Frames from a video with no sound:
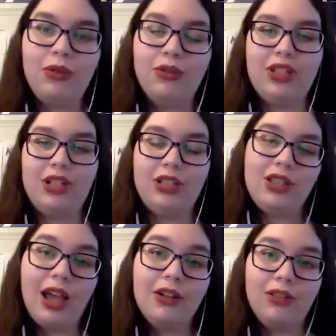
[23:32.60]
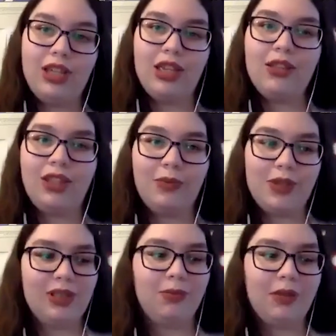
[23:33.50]
pulled in entirely, like we
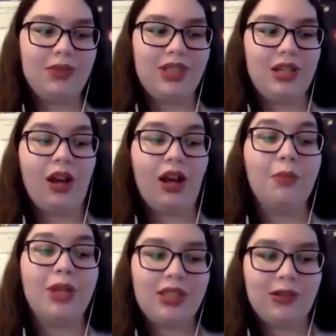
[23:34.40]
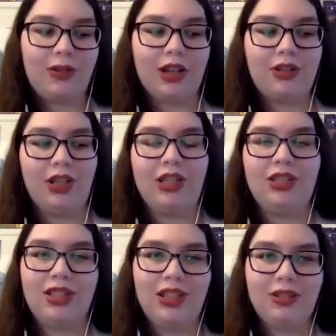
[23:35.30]
sometimes see comets crashing
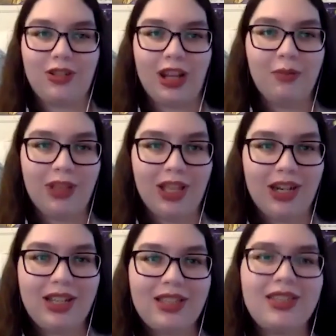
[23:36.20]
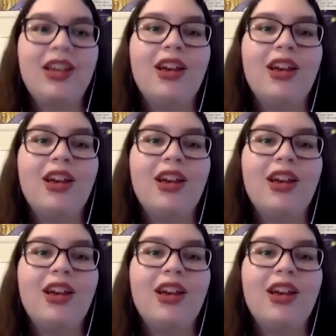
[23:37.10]
into these giant planets,